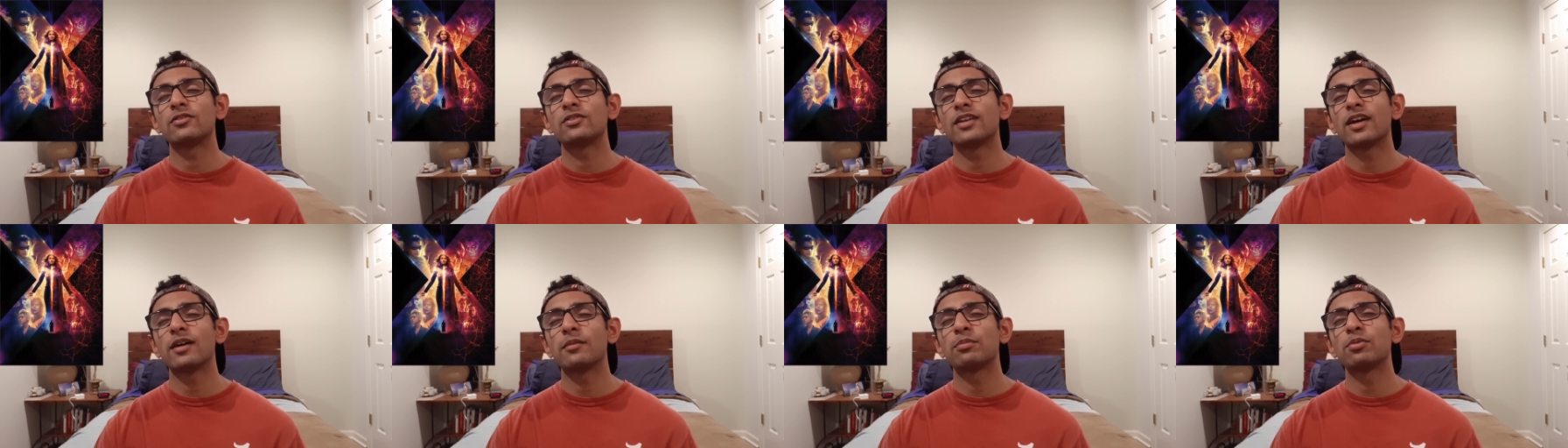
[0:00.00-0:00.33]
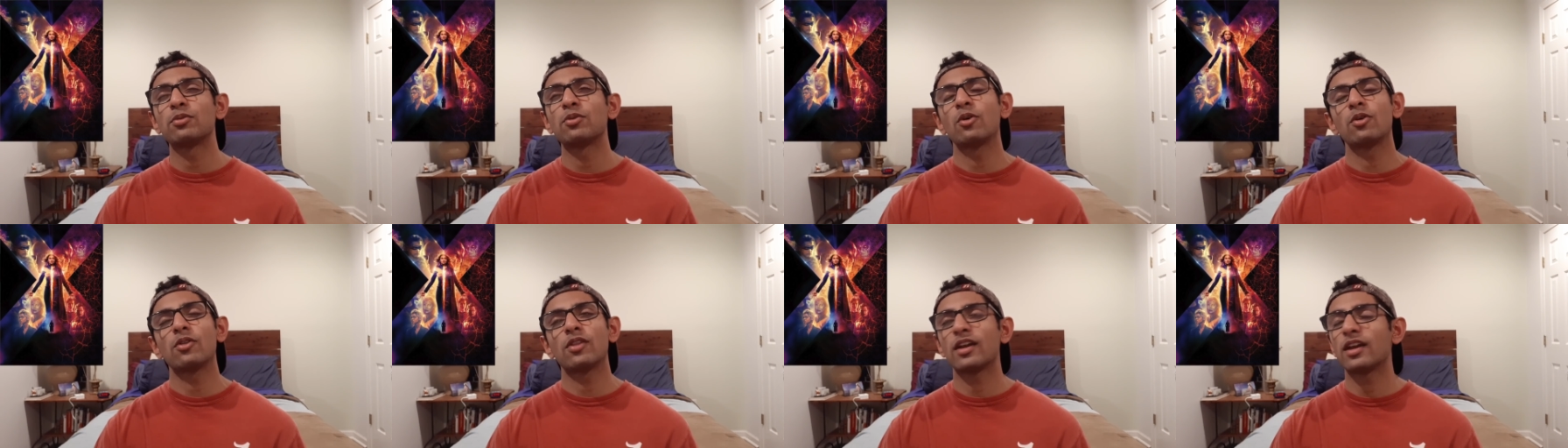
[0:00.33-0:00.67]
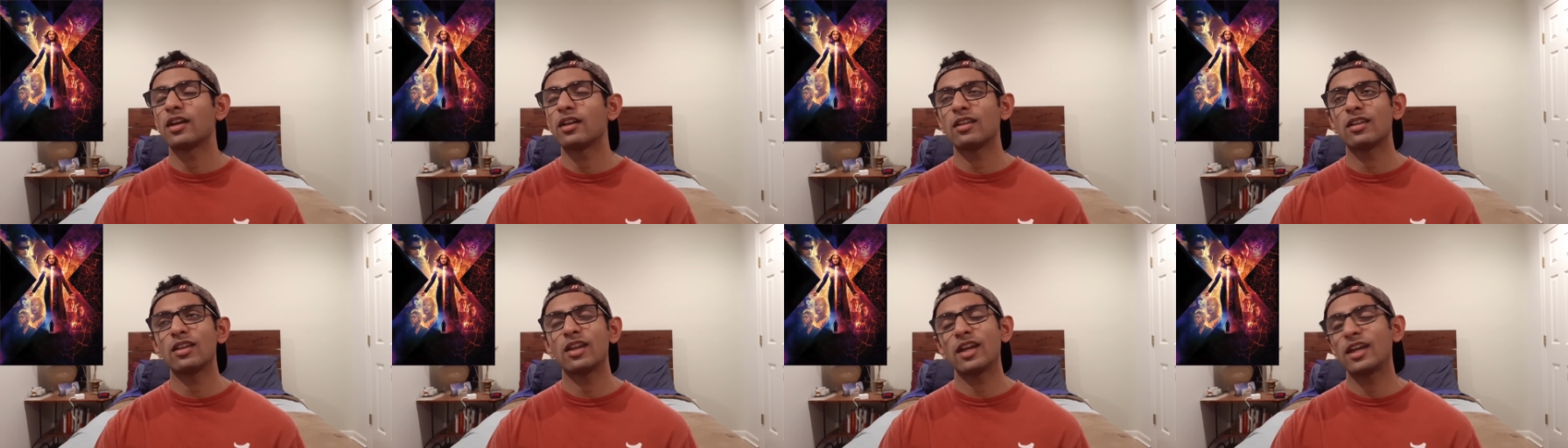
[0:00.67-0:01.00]
Deadpool,
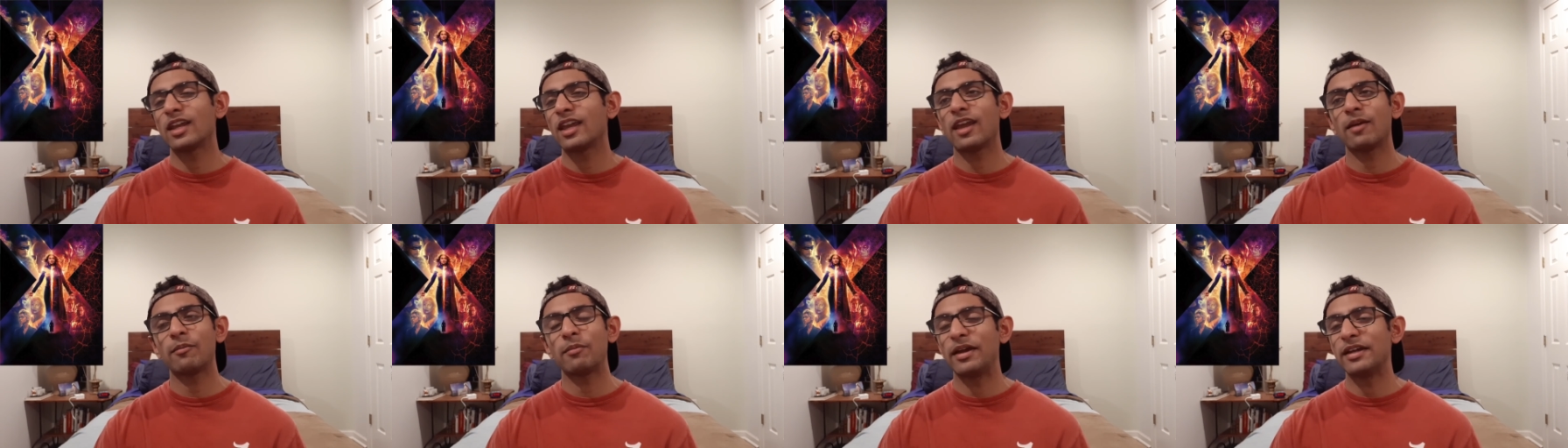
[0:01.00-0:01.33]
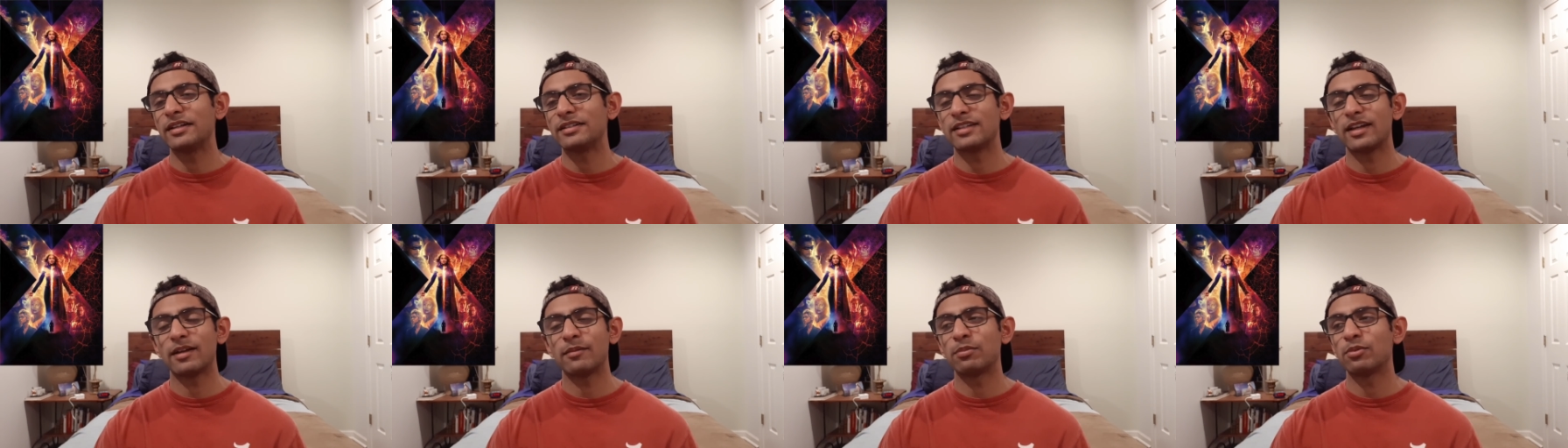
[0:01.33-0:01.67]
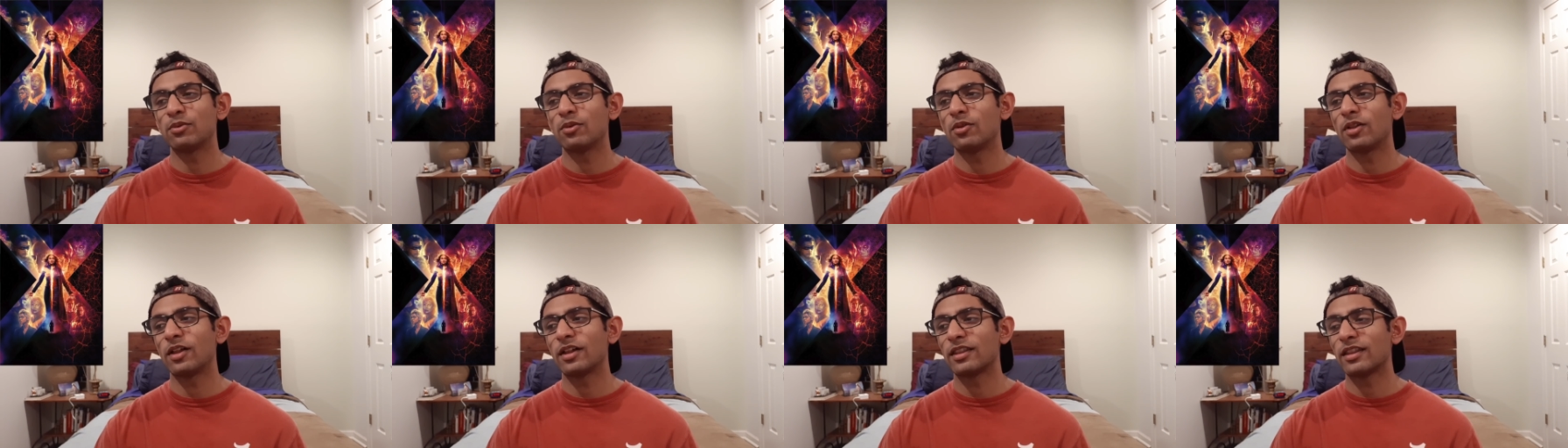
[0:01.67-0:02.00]
they, they can't make
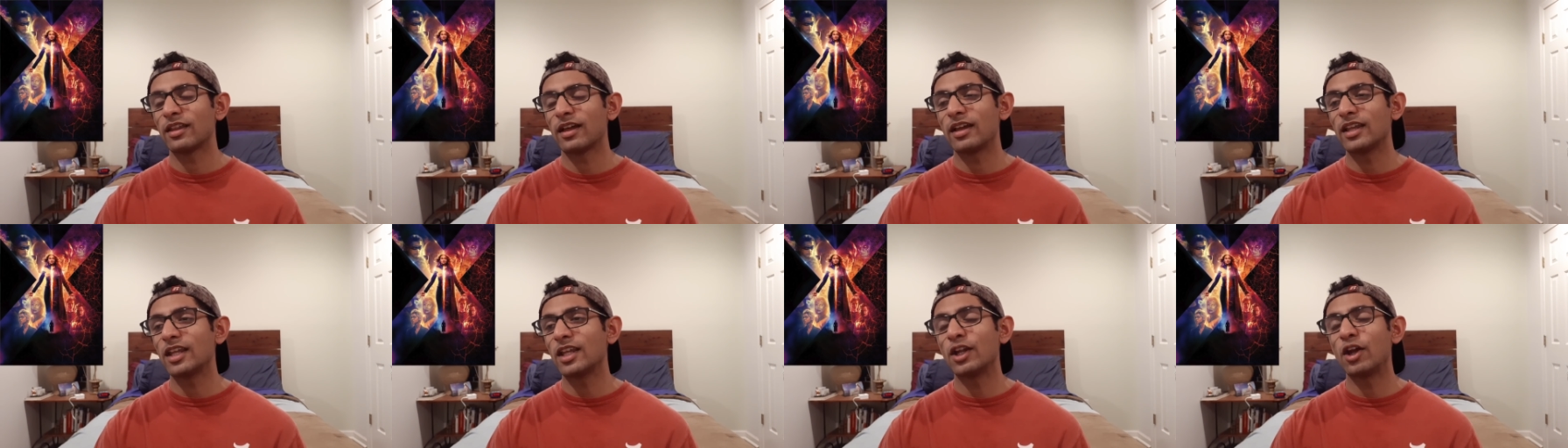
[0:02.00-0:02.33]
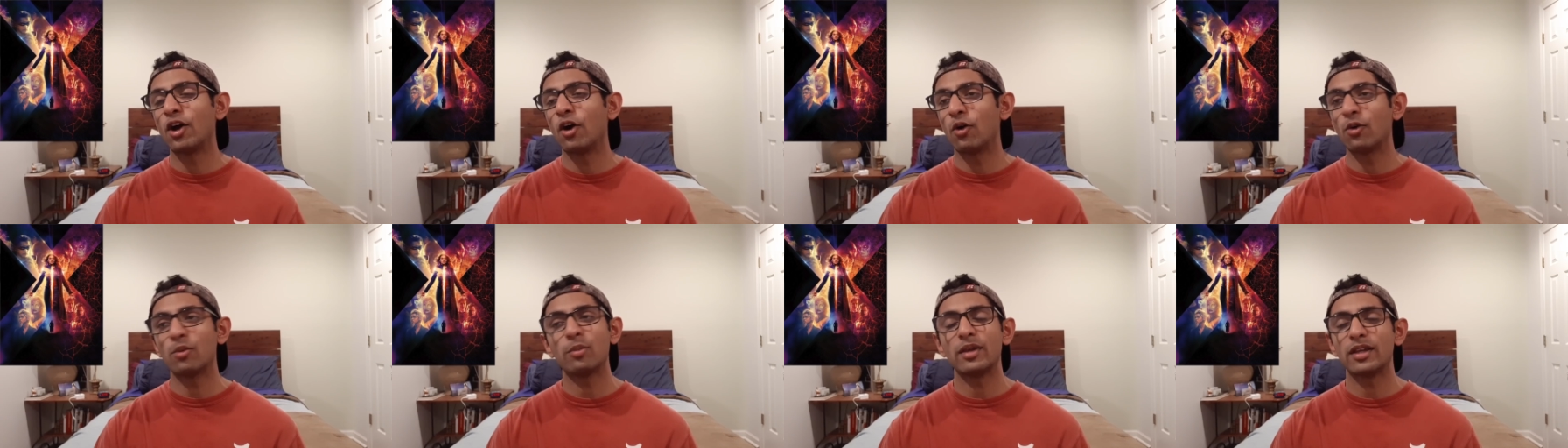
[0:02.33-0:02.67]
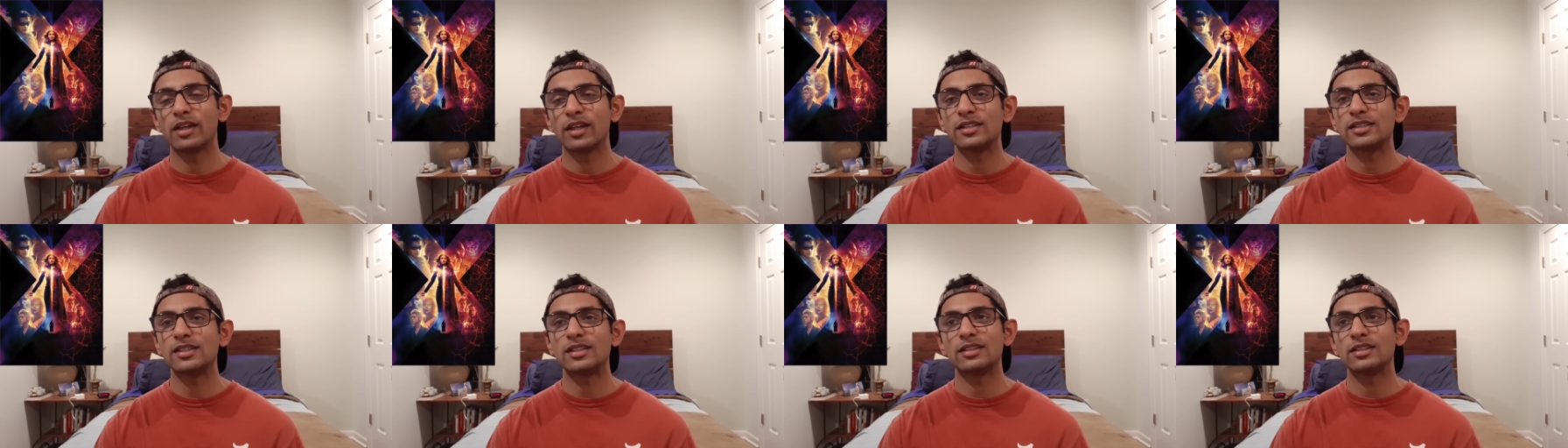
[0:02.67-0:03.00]
Deadpool like that, you know,
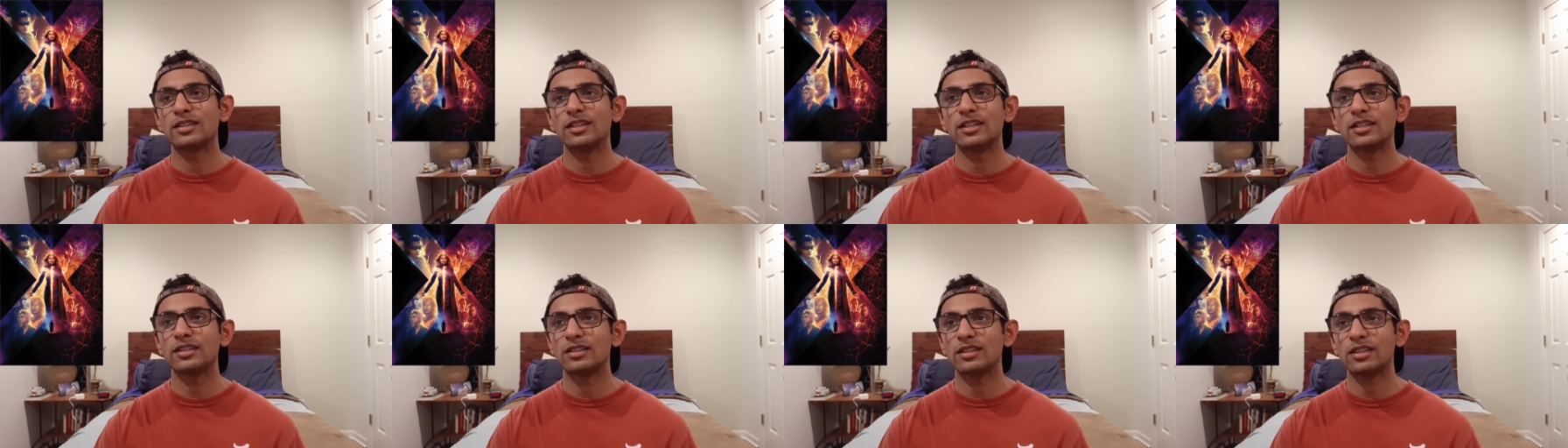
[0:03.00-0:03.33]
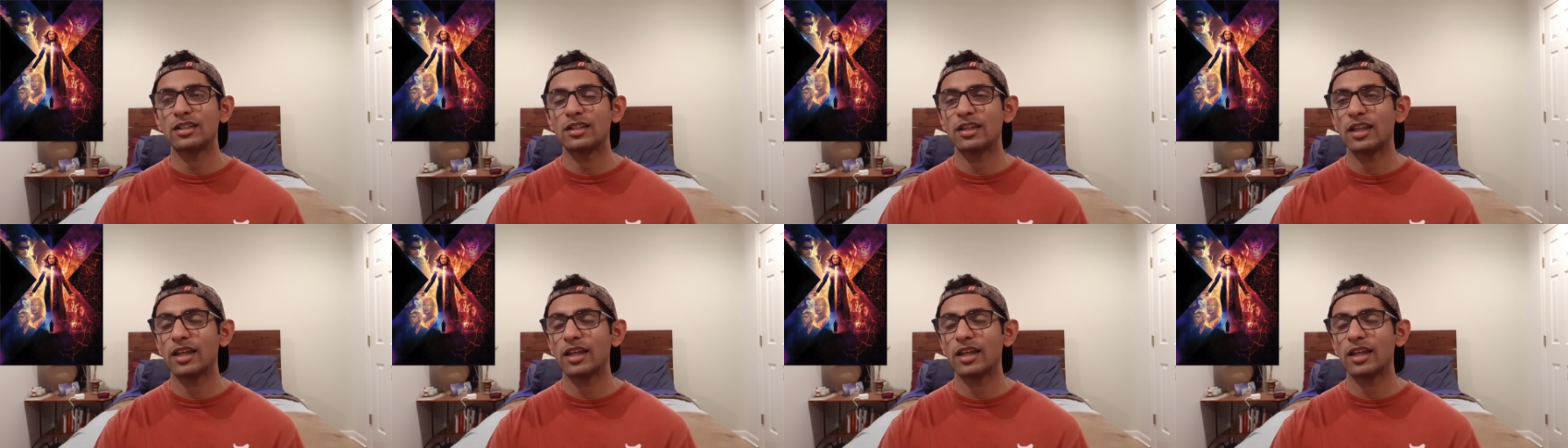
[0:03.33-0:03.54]
because it's Disney.